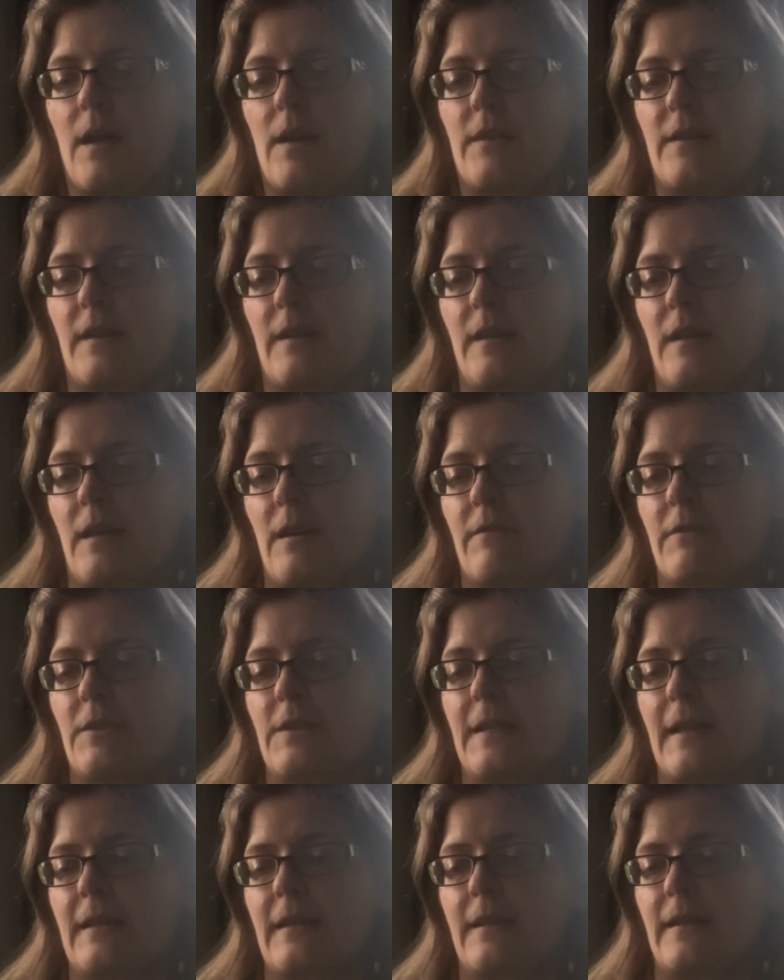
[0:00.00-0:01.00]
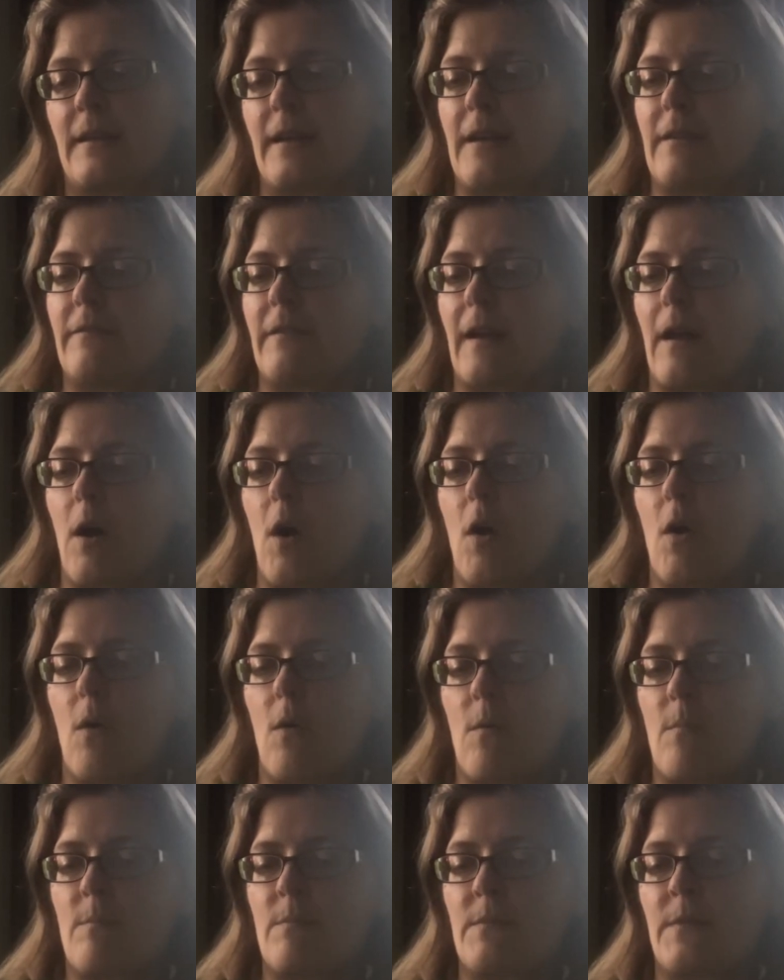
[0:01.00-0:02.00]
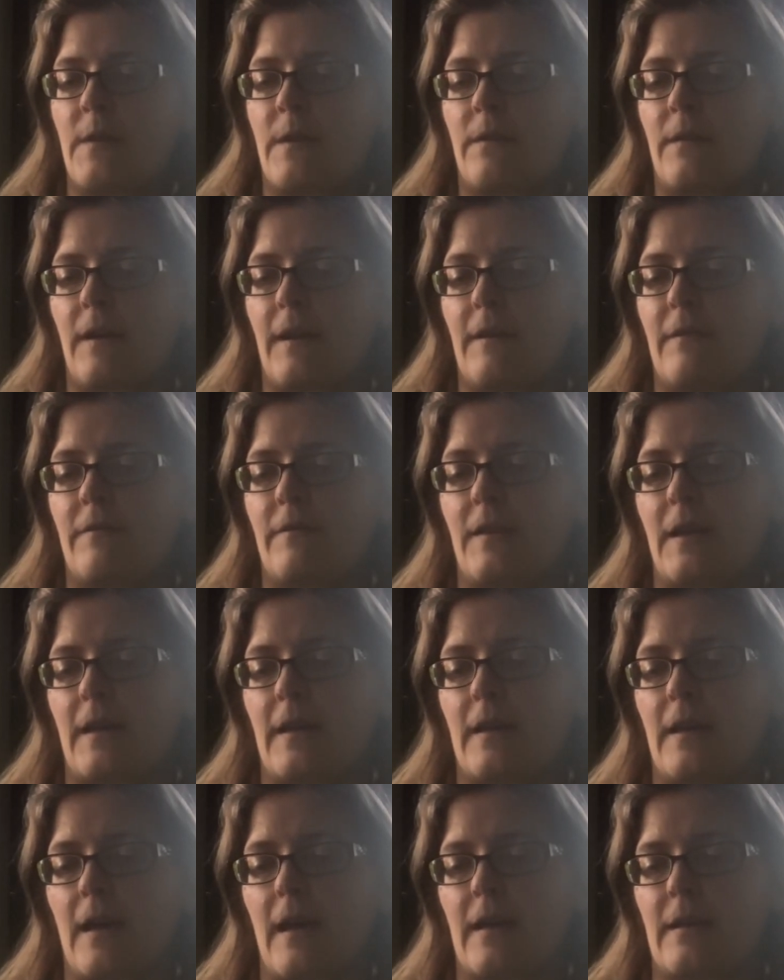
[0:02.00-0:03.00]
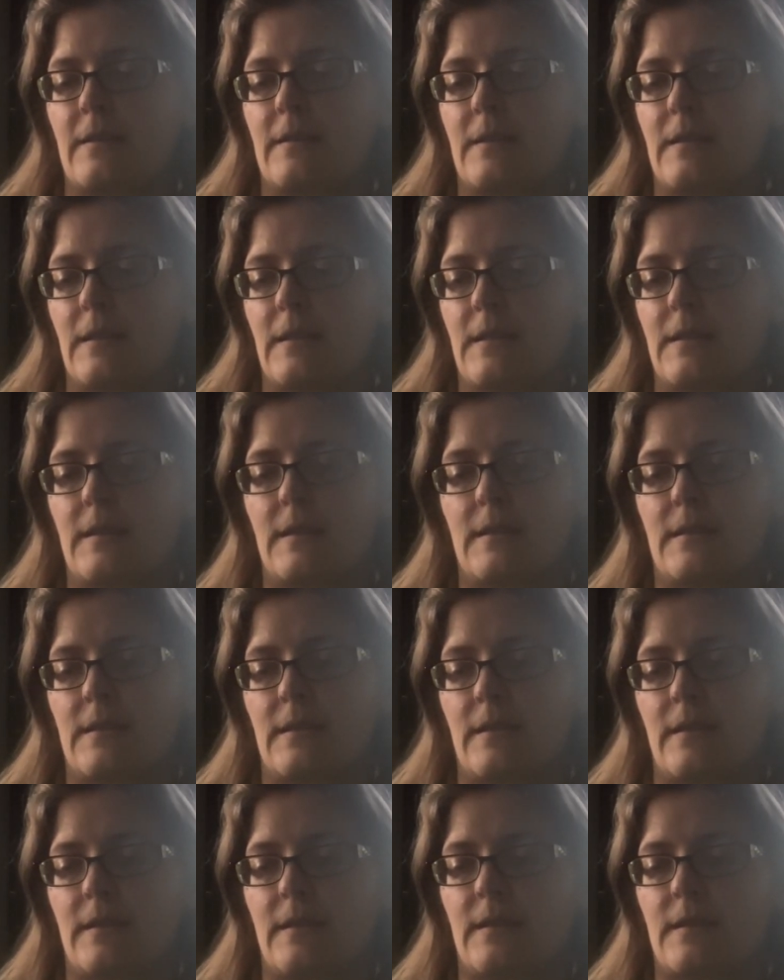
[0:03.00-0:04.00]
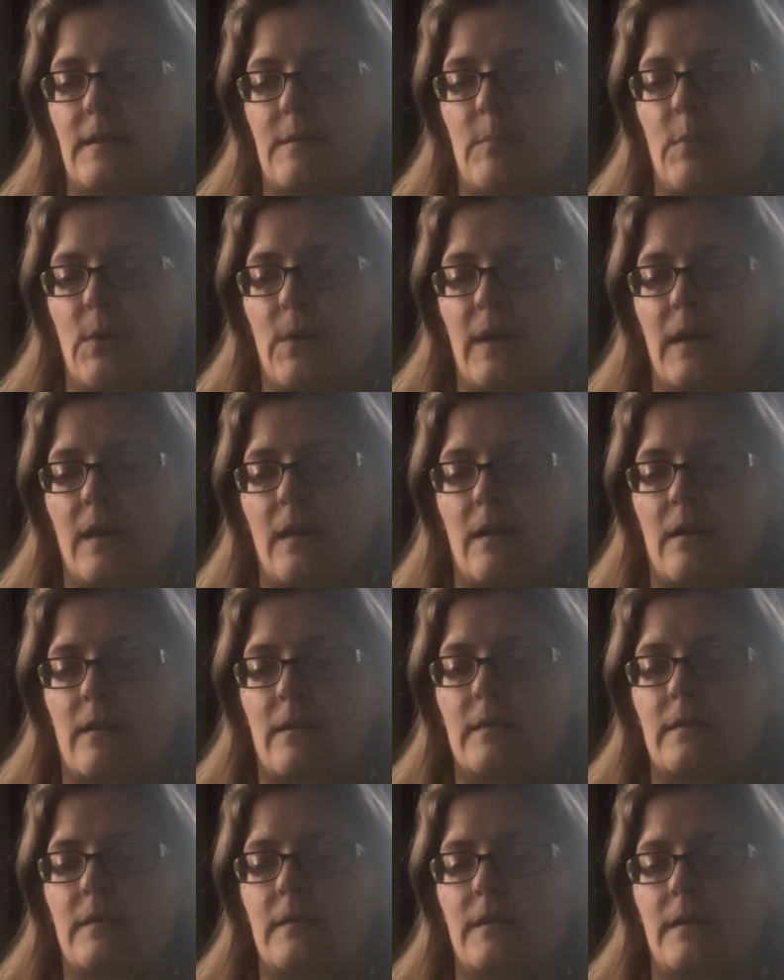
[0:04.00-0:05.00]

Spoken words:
Thinking of her dead end life at home, the life that has consistently disappointed her,